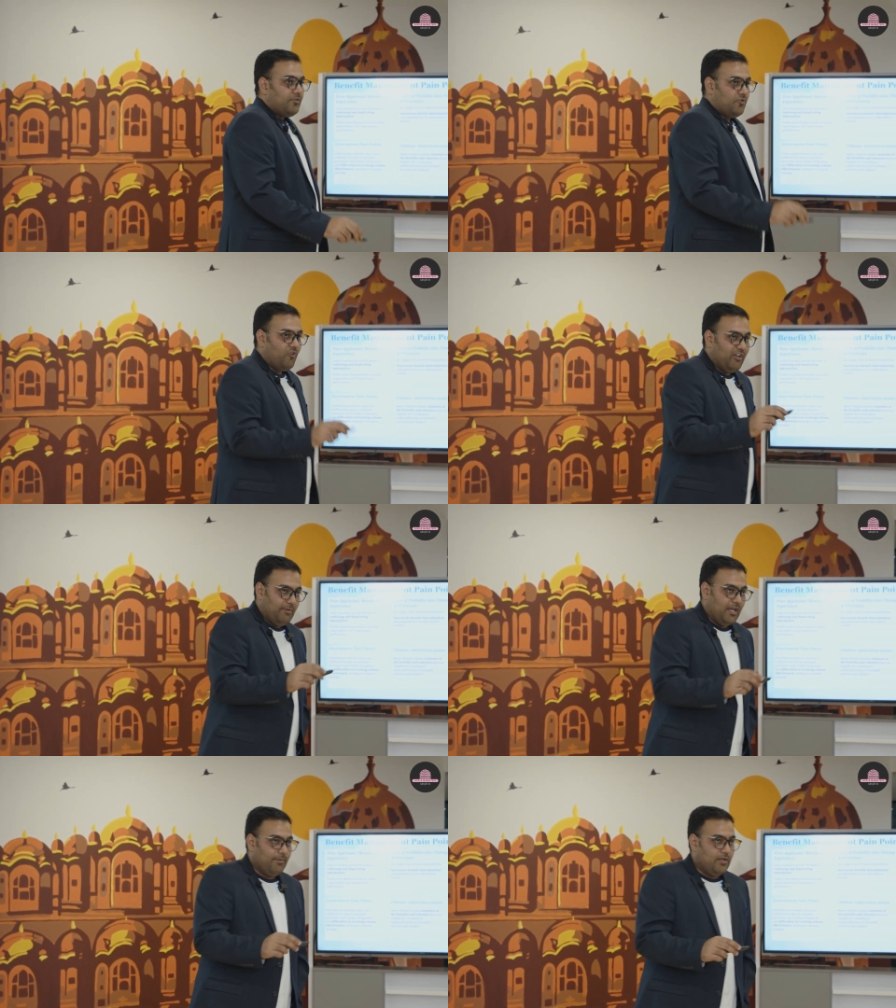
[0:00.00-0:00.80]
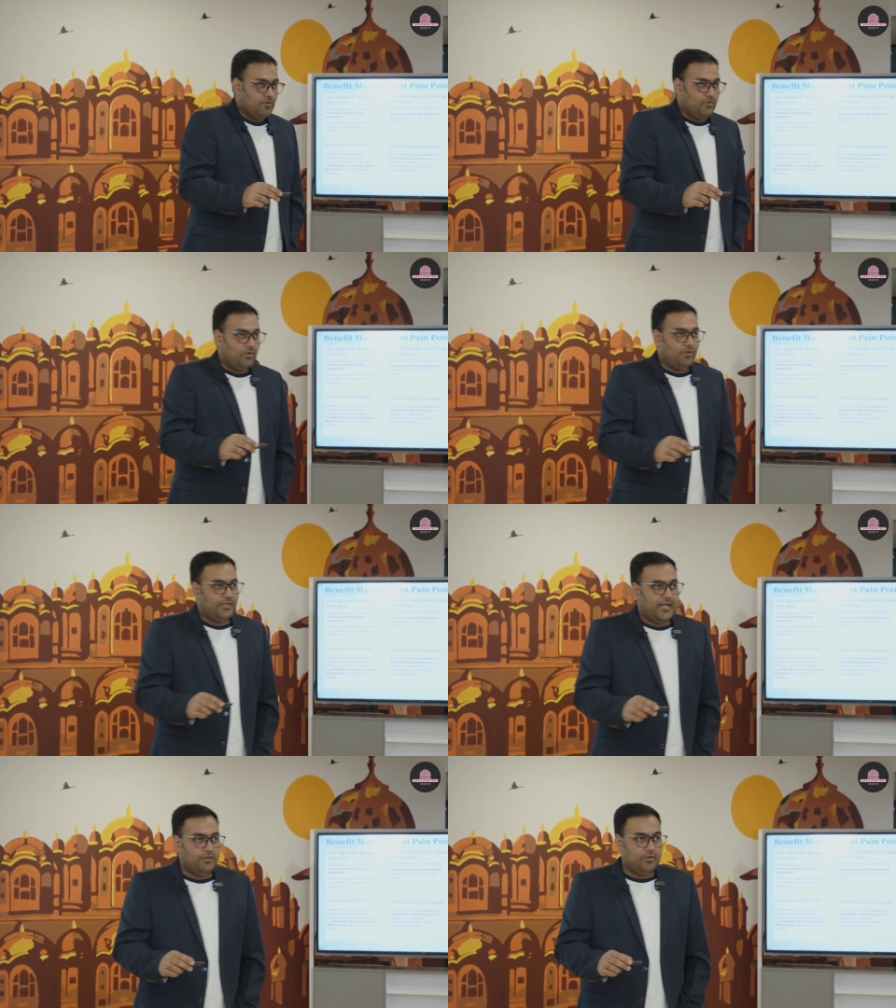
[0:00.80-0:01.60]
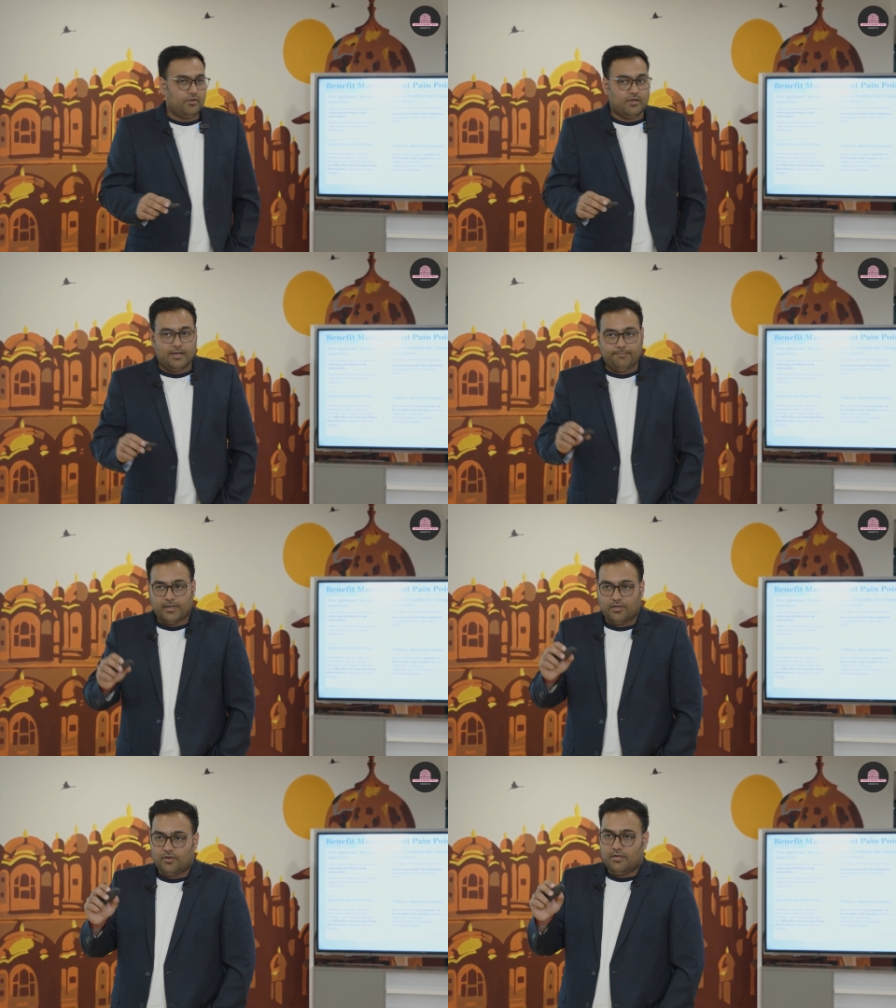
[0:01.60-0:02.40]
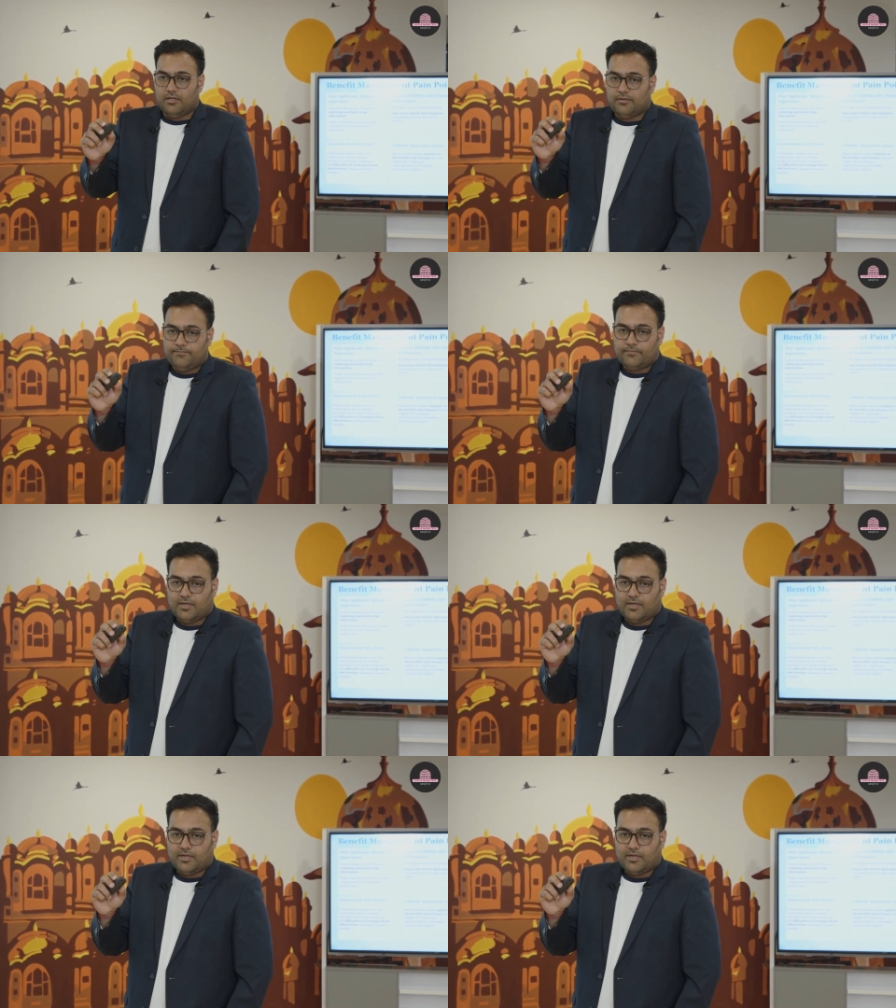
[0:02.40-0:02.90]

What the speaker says: you will be able to know that, a particular,